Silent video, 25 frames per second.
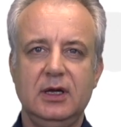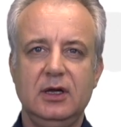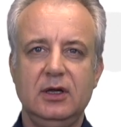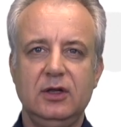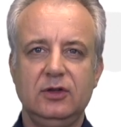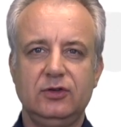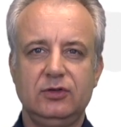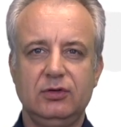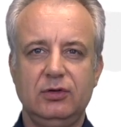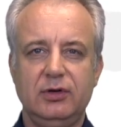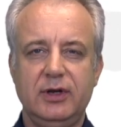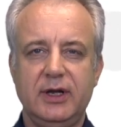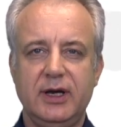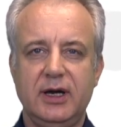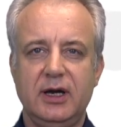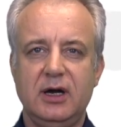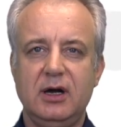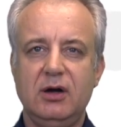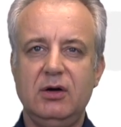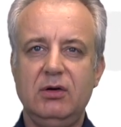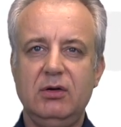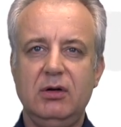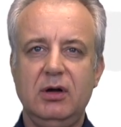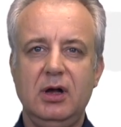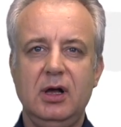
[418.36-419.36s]
So
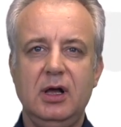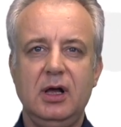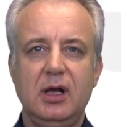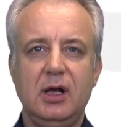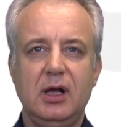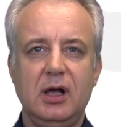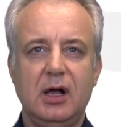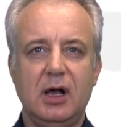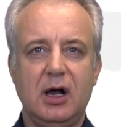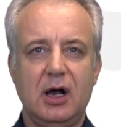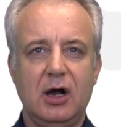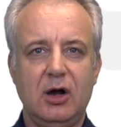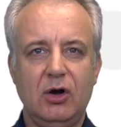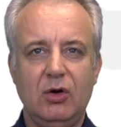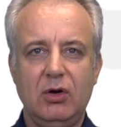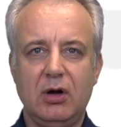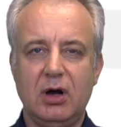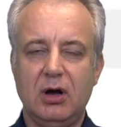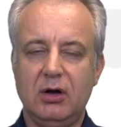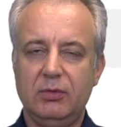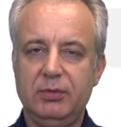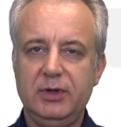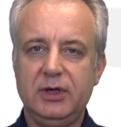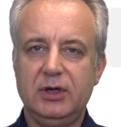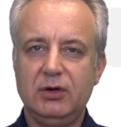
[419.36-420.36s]
now, how
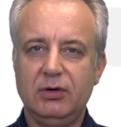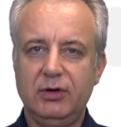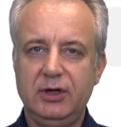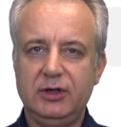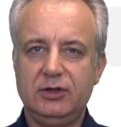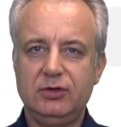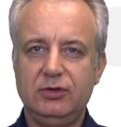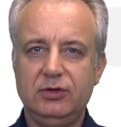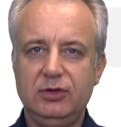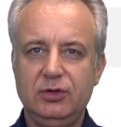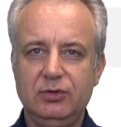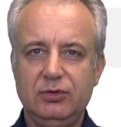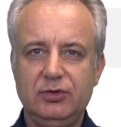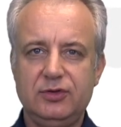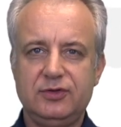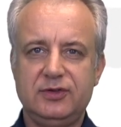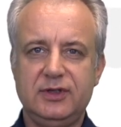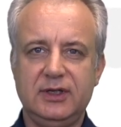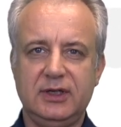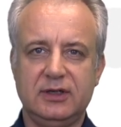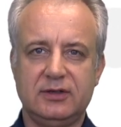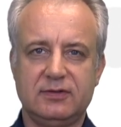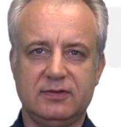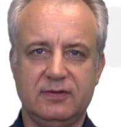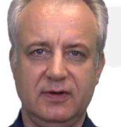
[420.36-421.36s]
are we going to use
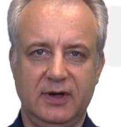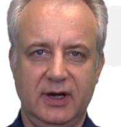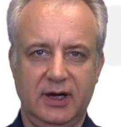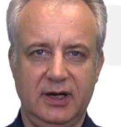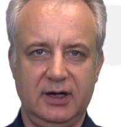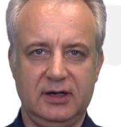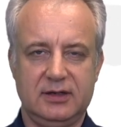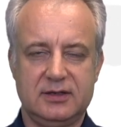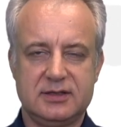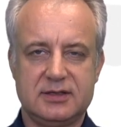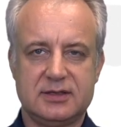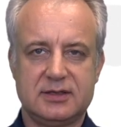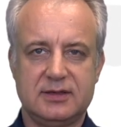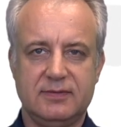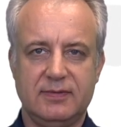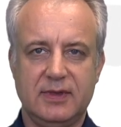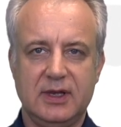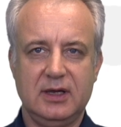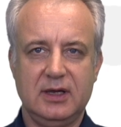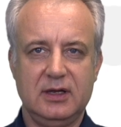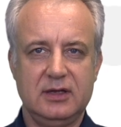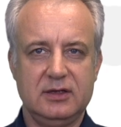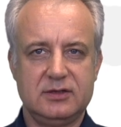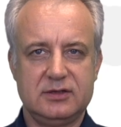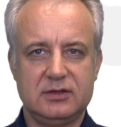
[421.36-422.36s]
these facts?
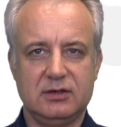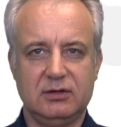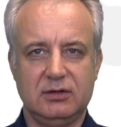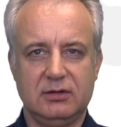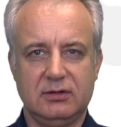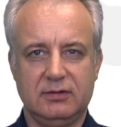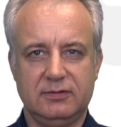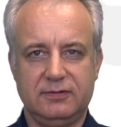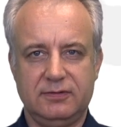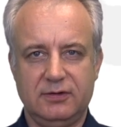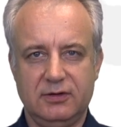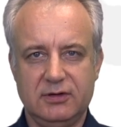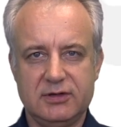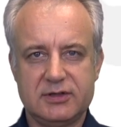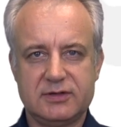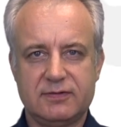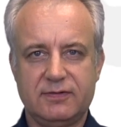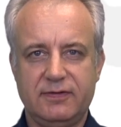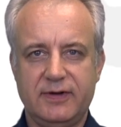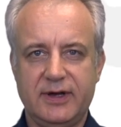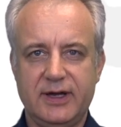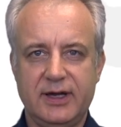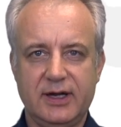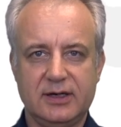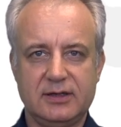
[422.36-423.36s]
So first
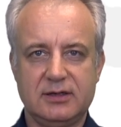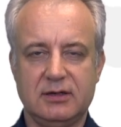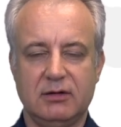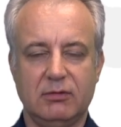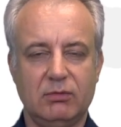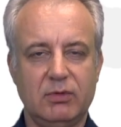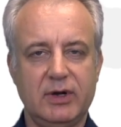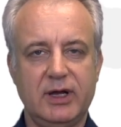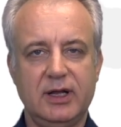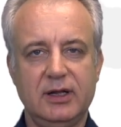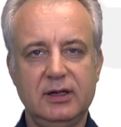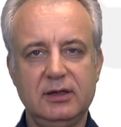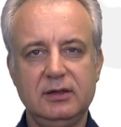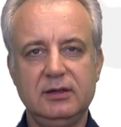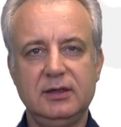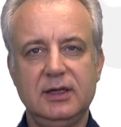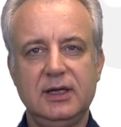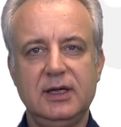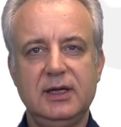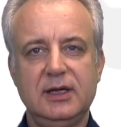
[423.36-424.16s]
fact, well,